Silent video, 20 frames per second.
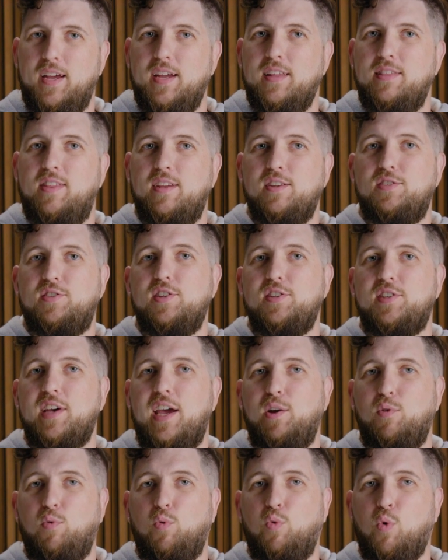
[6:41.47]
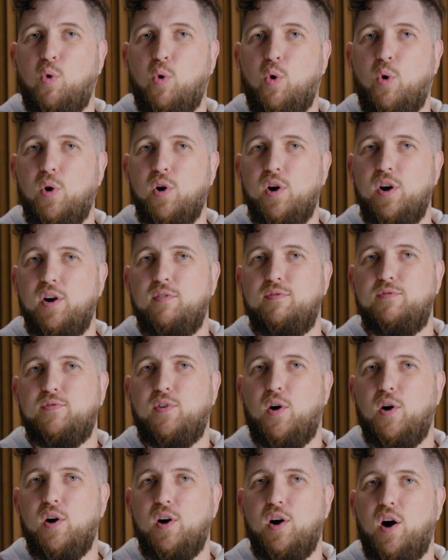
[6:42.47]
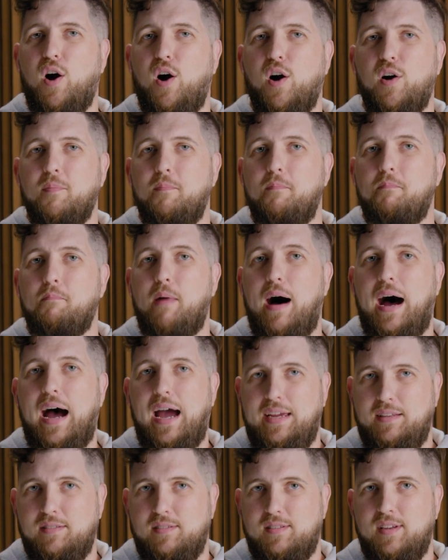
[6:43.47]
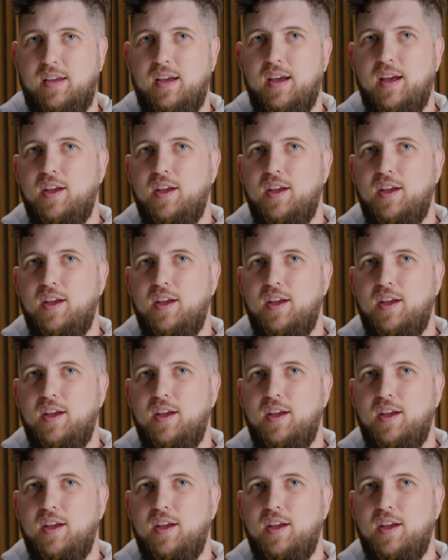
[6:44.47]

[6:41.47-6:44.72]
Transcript: This is a war for our minds.